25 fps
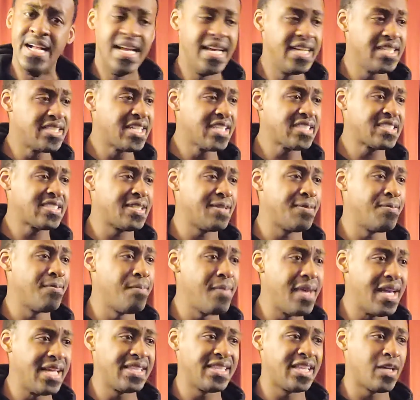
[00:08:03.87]
And just
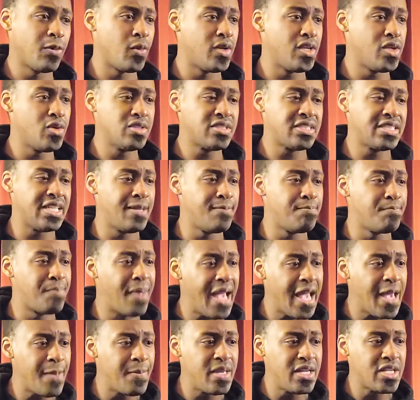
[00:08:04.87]
admit that when you see
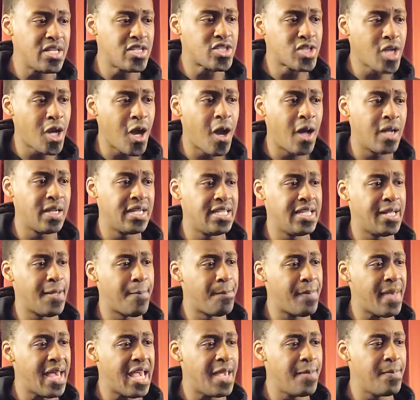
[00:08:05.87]
baby Charlie and
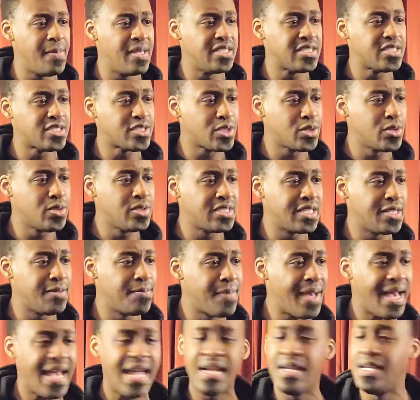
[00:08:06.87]
baby Susie
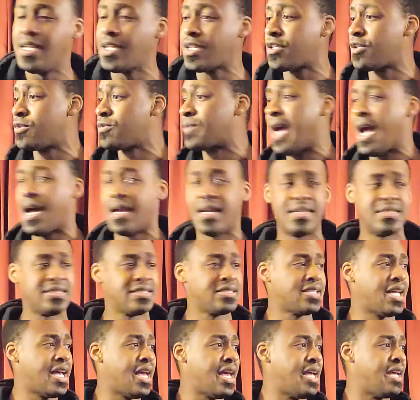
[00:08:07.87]
May look around and
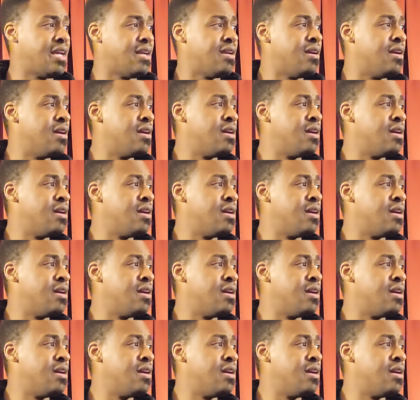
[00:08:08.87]
say,